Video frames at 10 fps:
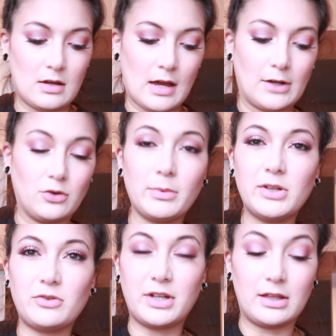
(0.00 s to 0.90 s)
I
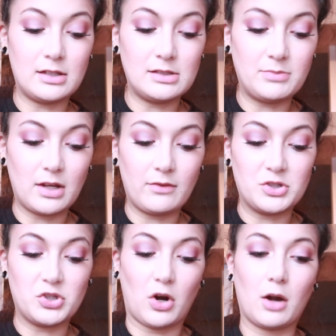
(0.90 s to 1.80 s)
normally don't get this big of a
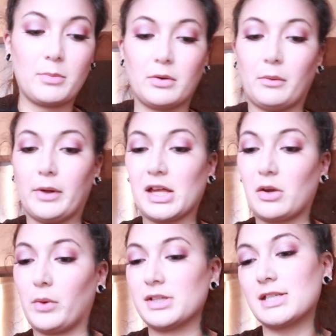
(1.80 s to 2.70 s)
jar, but
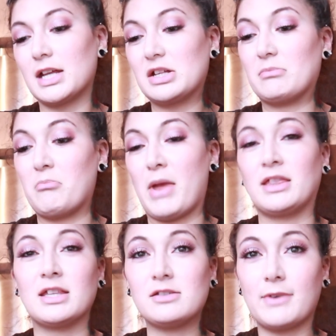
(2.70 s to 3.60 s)
like once I made
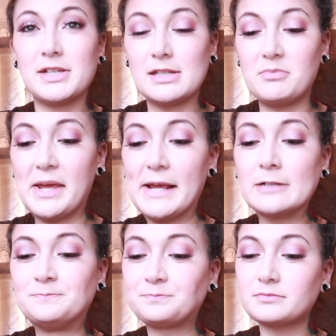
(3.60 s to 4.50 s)
this recipe,
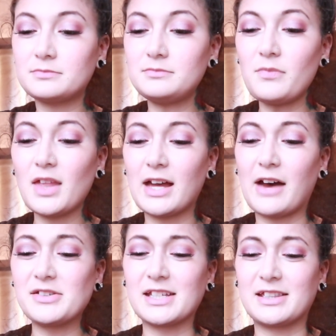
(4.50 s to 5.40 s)

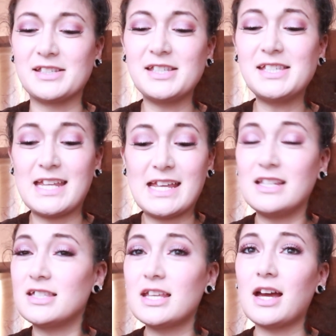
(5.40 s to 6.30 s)
I was like, this is
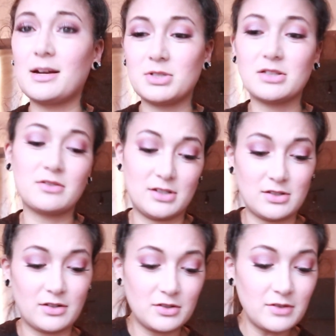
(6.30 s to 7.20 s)
easy. I'm just gonna
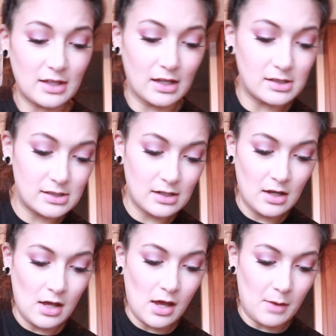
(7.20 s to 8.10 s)
start doing this.
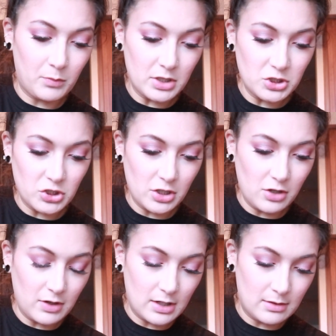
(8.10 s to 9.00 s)
I'm pretty sure
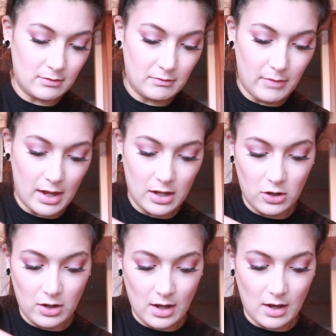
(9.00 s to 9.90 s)
you can
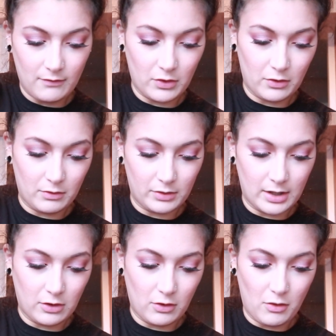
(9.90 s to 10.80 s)
have your
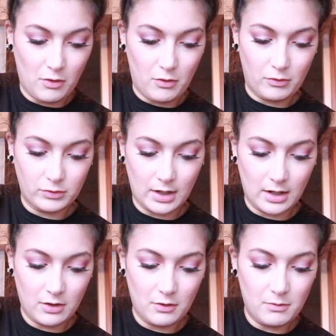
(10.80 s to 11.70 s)
own
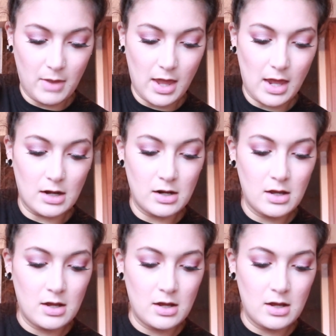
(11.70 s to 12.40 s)
like homemade,